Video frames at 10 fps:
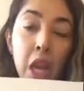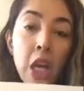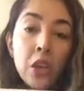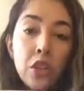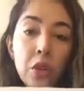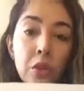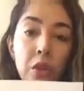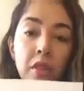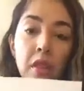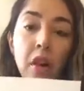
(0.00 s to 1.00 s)

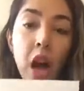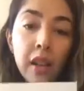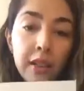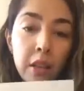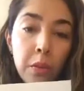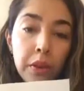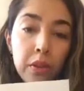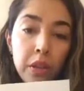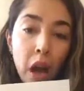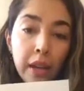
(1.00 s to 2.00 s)
So the colors that we were
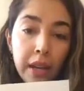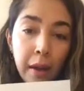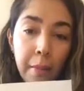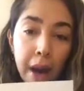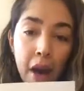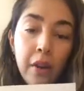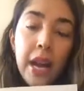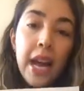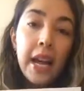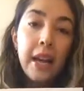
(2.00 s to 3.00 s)
talking about
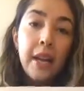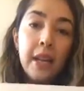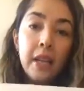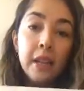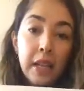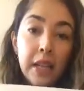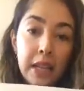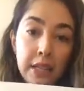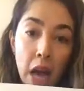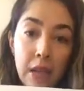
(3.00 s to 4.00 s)
in
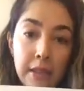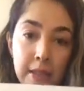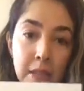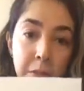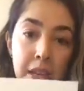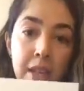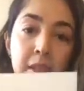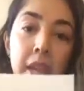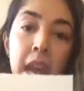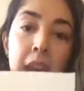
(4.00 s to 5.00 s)
Lillian Dodson's
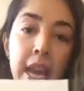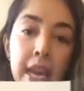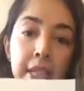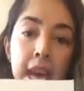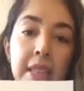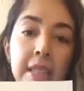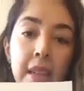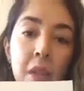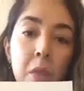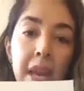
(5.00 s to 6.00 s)
piece is I said
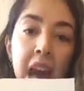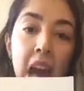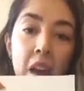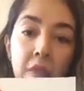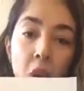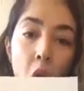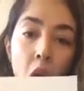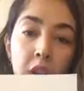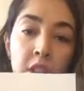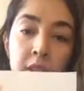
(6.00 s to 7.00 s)
that we have the
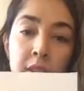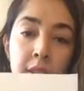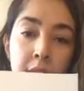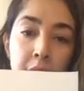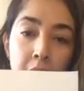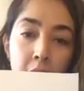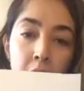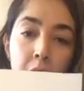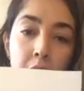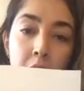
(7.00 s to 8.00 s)
oranges, the
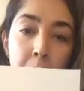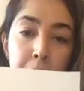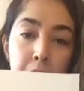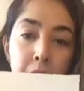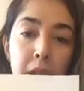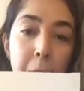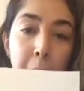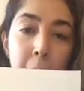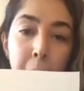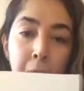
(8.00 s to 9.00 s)
yellows, the blues, and
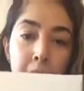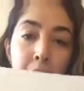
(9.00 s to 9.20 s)
purples.